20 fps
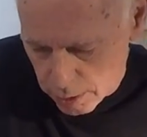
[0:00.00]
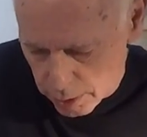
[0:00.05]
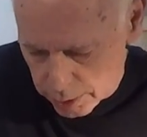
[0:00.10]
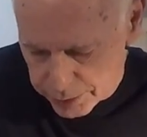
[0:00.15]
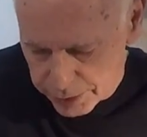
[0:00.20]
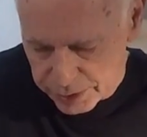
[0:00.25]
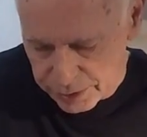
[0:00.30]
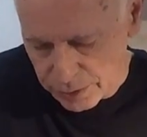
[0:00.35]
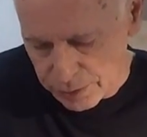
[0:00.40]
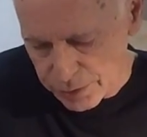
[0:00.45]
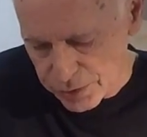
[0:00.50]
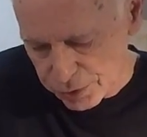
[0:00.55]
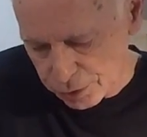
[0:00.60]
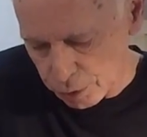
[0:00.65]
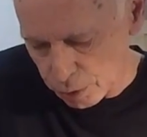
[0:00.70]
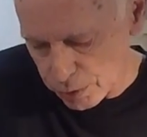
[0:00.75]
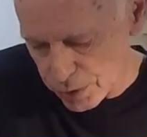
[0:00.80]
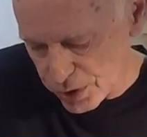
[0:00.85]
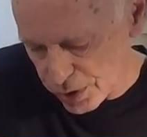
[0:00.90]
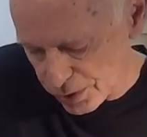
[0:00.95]
You can use
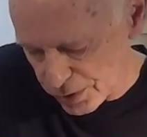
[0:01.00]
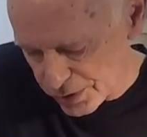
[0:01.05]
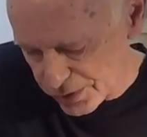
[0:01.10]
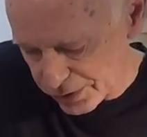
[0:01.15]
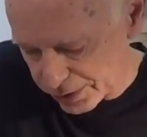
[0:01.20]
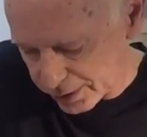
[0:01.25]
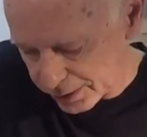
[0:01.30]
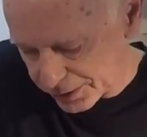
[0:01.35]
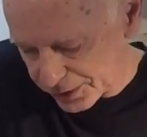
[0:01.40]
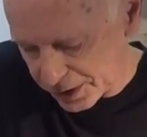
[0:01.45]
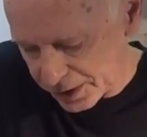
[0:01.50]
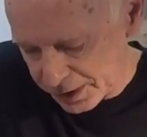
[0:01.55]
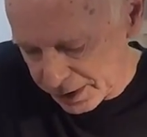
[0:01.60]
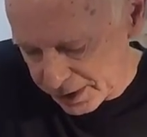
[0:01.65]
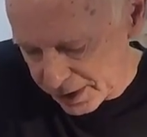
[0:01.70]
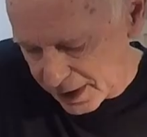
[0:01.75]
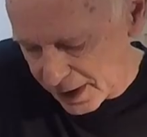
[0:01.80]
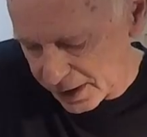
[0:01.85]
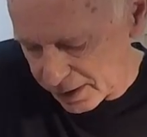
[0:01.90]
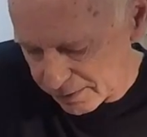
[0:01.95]
kosher salt, any
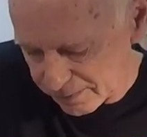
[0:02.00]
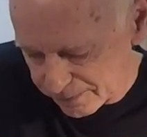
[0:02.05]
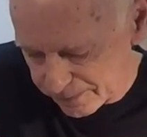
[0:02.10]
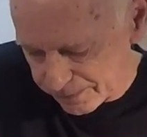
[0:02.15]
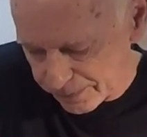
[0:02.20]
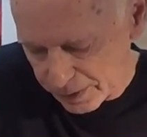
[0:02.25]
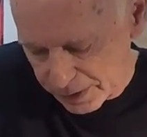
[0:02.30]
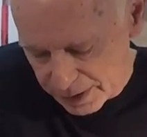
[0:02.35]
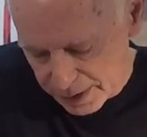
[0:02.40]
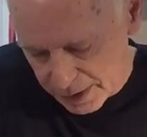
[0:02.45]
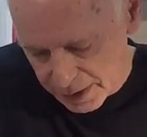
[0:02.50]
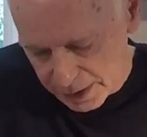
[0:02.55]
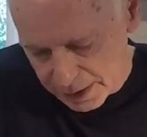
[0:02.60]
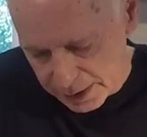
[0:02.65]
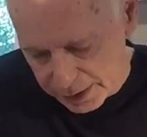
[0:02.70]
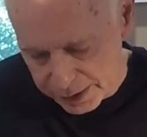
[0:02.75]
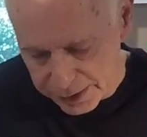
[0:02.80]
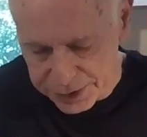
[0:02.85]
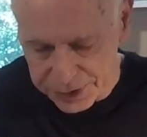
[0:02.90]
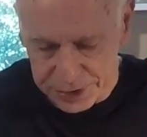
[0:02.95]
kind of
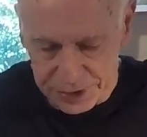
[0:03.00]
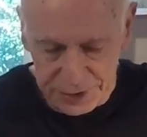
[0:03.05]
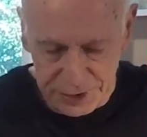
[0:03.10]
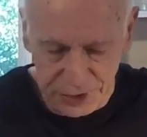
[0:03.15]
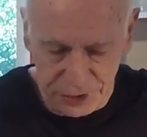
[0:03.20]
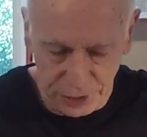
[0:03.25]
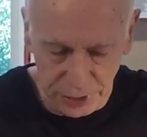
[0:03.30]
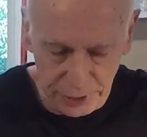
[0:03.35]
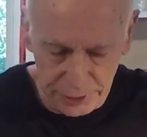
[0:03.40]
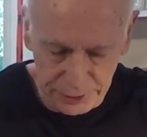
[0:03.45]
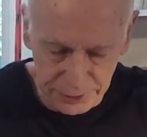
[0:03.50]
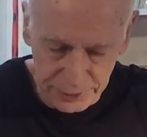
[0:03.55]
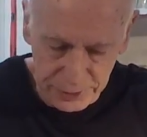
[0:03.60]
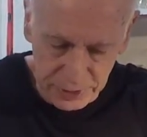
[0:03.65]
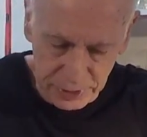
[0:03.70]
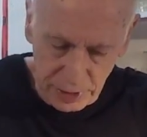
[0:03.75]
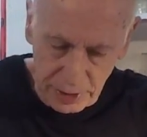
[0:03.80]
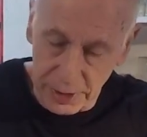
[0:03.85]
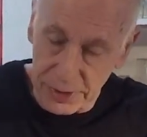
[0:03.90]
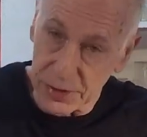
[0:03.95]
sea salt, as
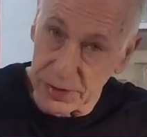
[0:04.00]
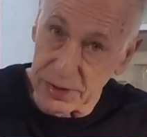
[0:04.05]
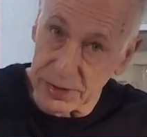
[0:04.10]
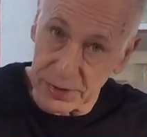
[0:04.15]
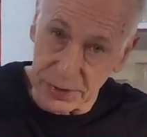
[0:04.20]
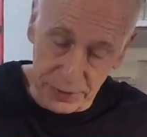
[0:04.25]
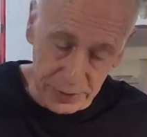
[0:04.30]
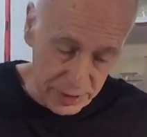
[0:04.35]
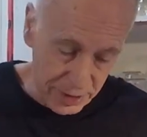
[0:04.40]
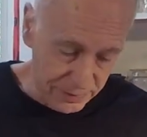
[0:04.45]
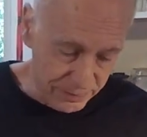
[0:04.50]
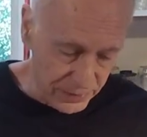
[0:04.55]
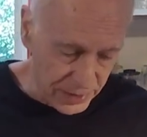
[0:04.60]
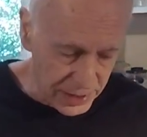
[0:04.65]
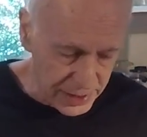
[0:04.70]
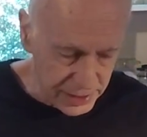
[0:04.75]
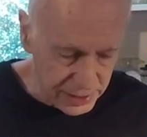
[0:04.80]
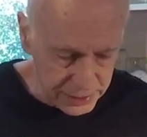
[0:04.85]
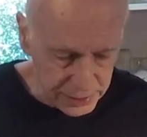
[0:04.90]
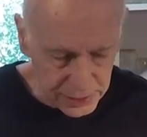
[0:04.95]
long as it doesn't have
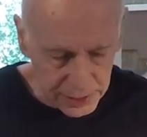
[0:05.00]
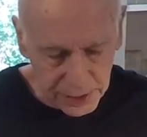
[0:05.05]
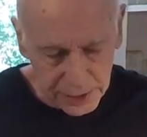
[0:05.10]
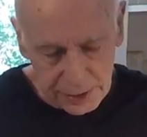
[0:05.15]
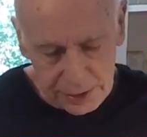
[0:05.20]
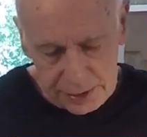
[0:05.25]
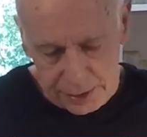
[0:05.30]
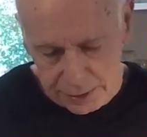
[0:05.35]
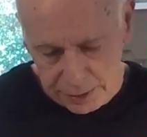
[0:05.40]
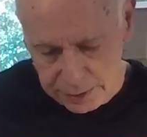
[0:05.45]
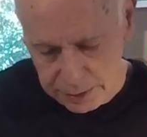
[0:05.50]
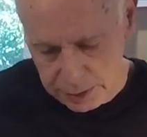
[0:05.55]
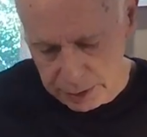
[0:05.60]
iodine in it.